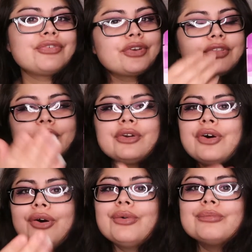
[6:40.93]
for their
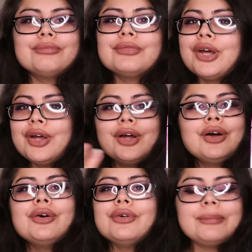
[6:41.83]
home
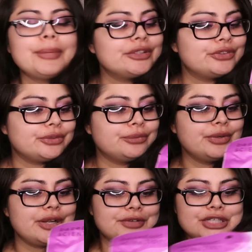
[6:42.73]
bundle,
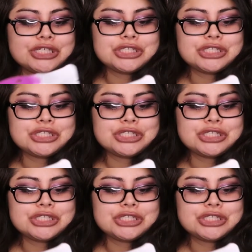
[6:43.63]
whatever.